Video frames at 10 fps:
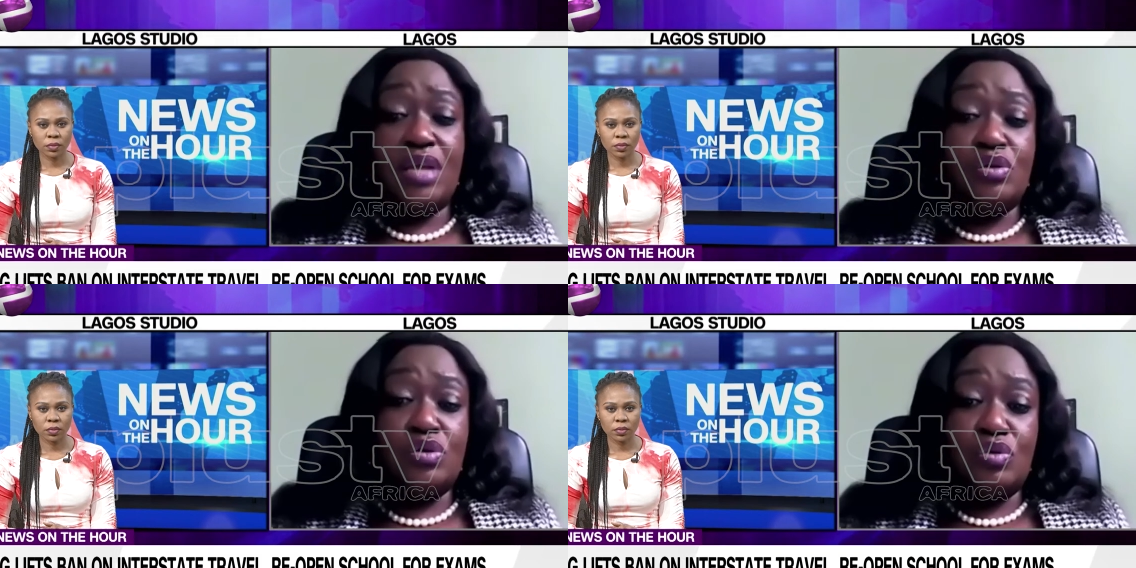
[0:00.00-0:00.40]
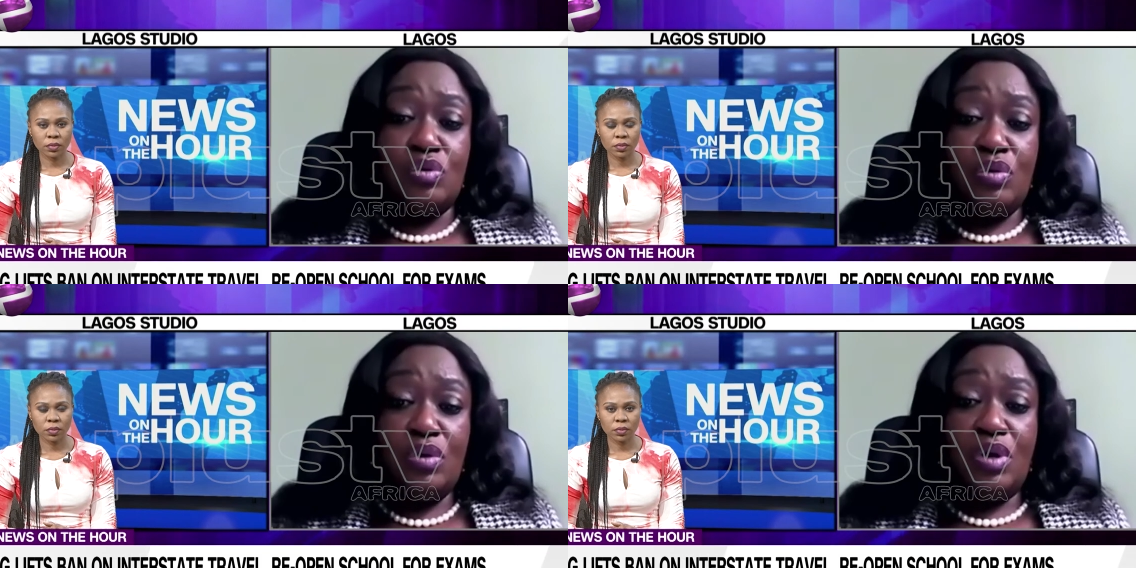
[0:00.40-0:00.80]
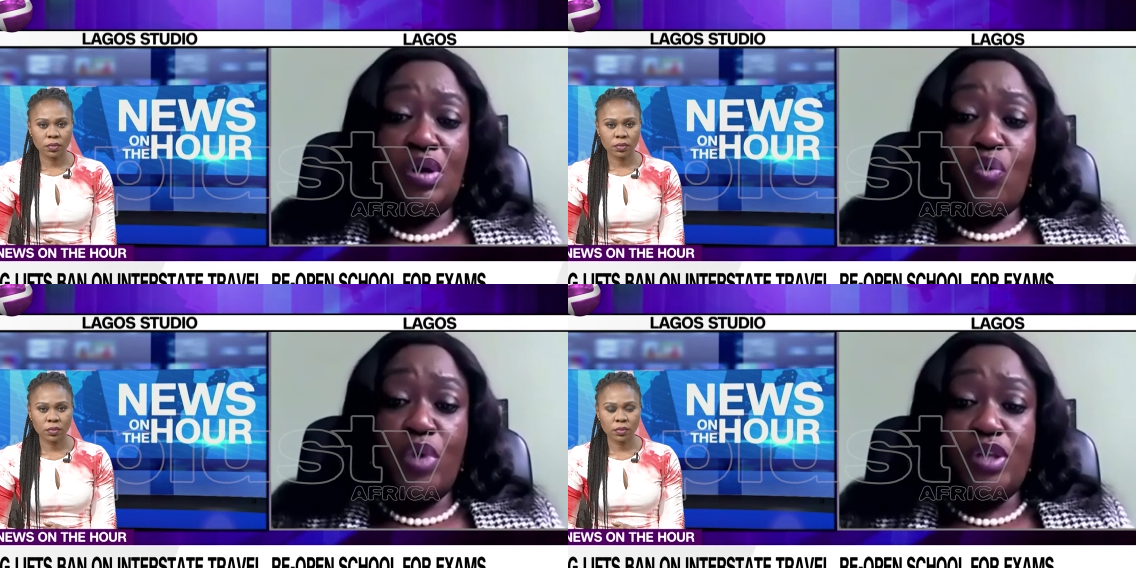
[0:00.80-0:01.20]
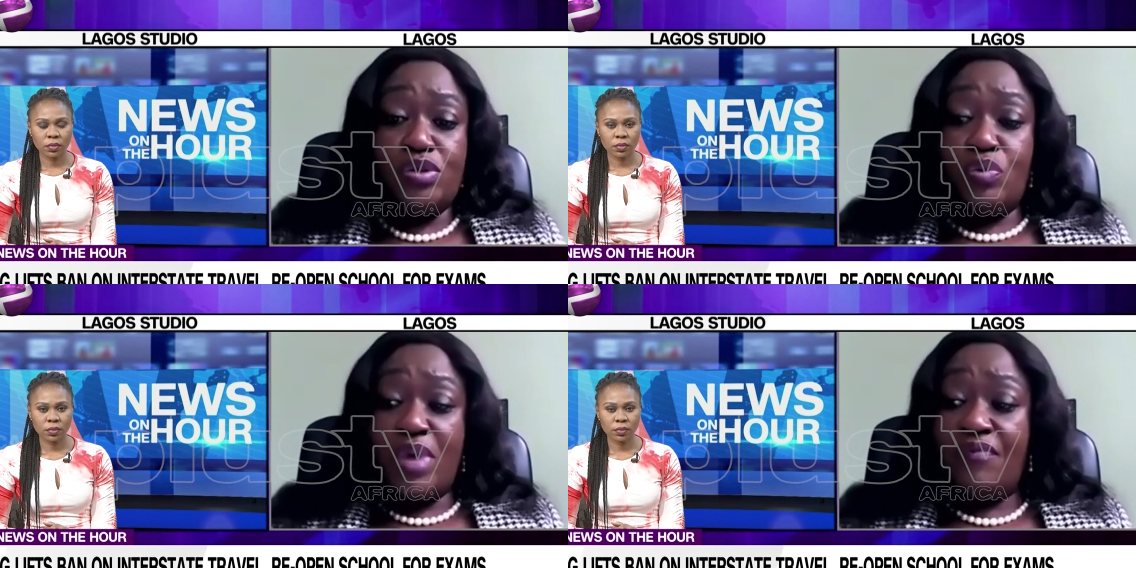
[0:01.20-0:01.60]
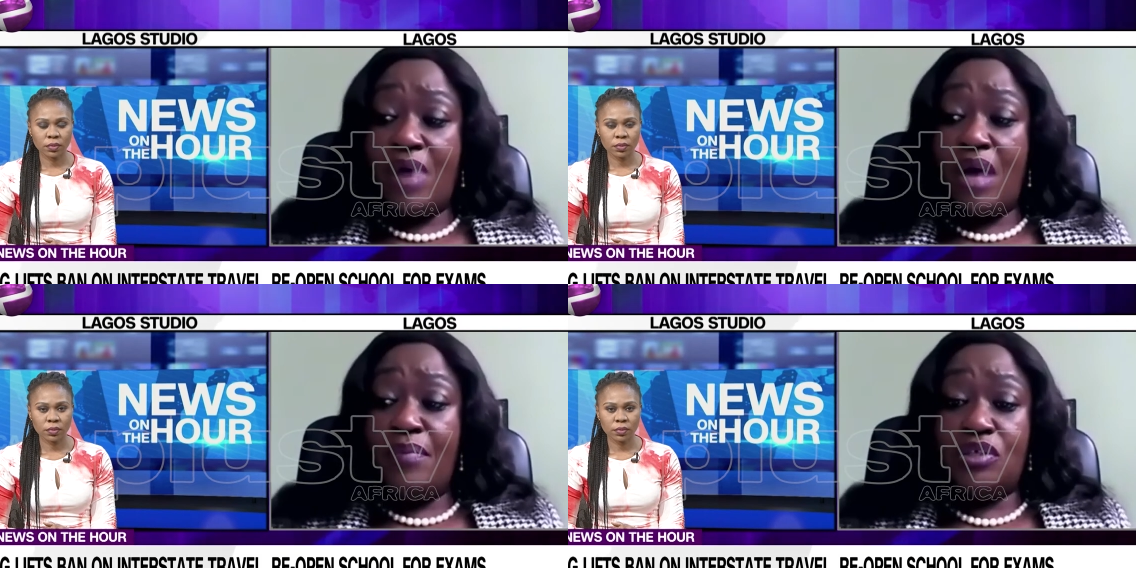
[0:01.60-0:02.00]
Speaker 1: school, we too, we have
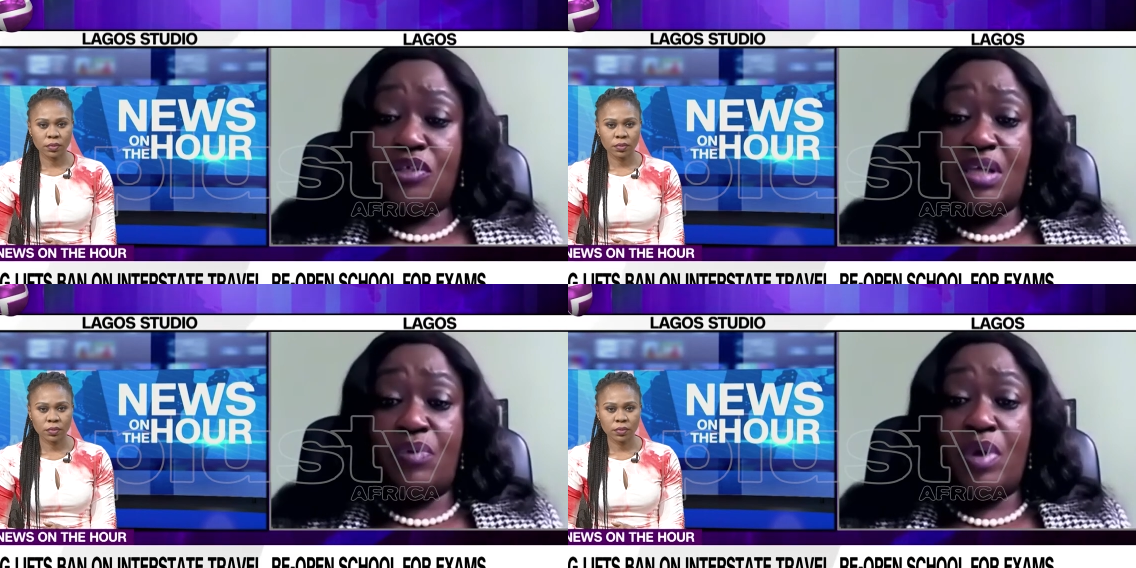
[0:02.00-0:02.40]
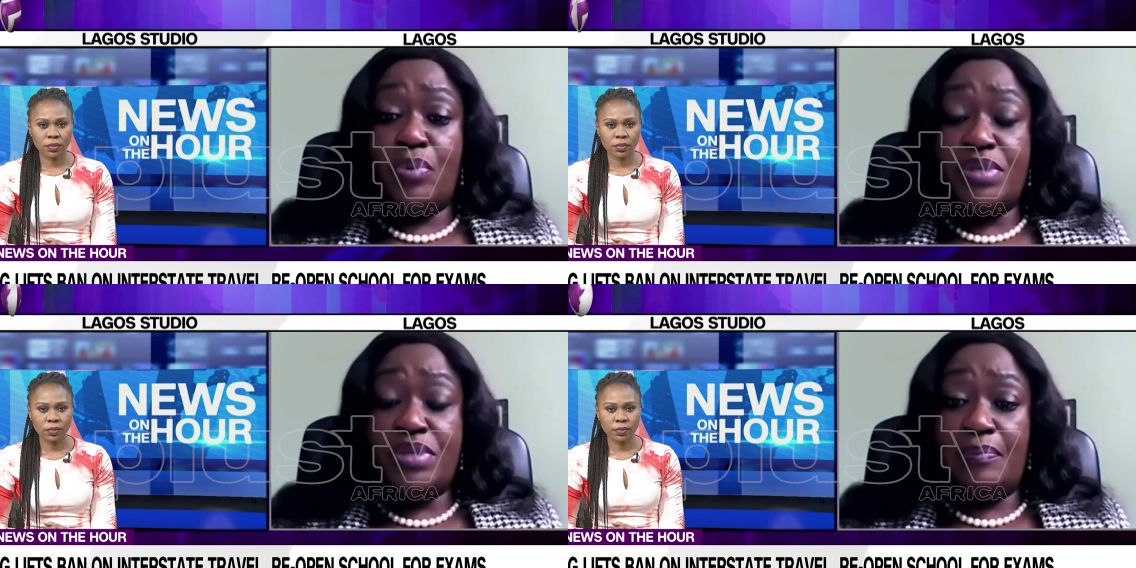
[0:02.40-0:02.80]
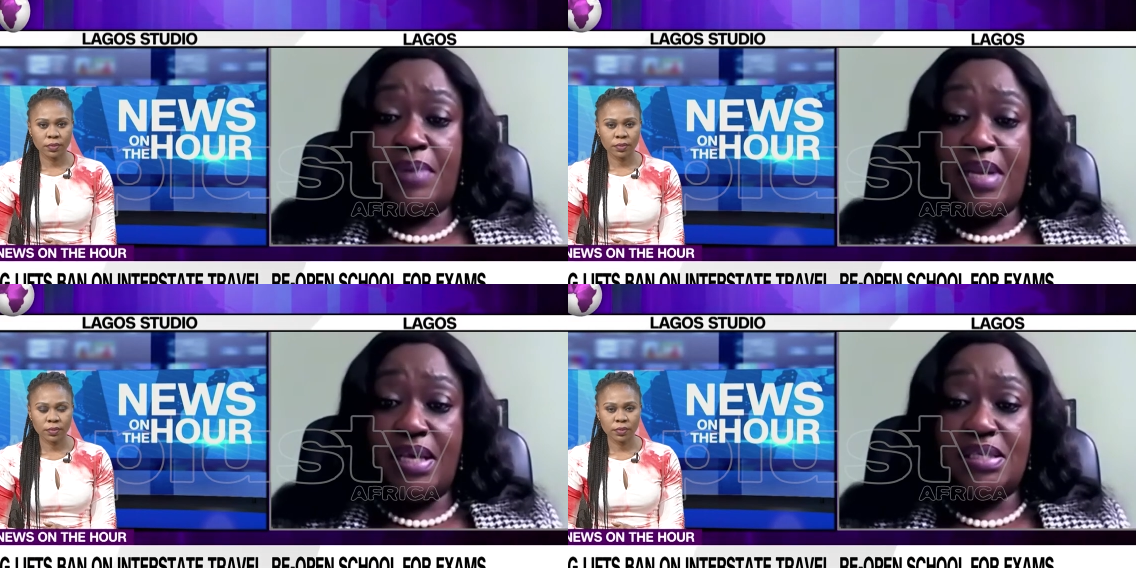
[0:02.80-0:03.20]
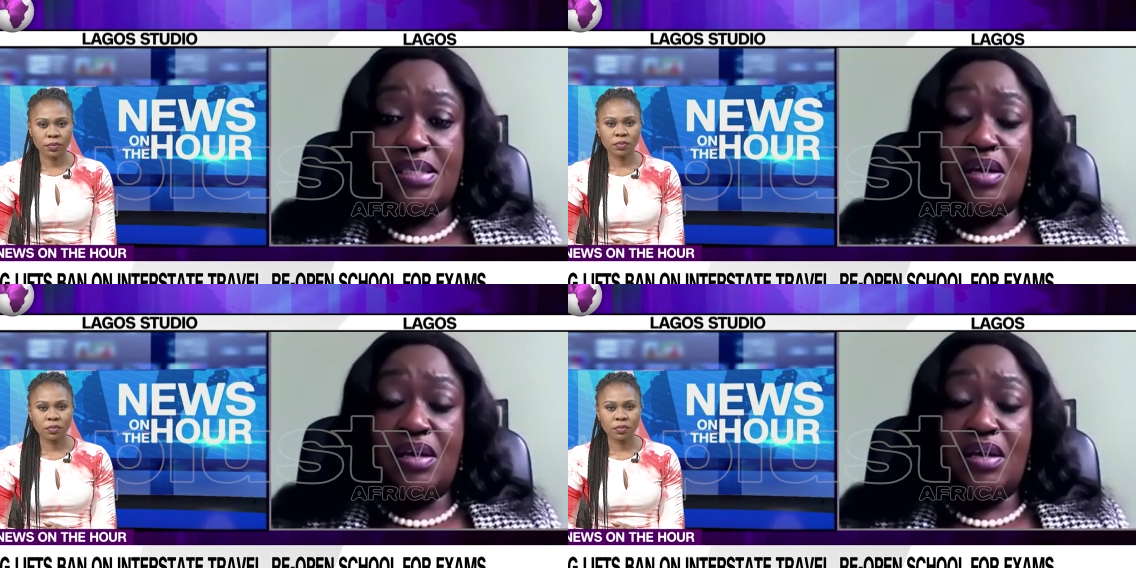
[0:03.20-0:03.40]
our measures that we are putting in place.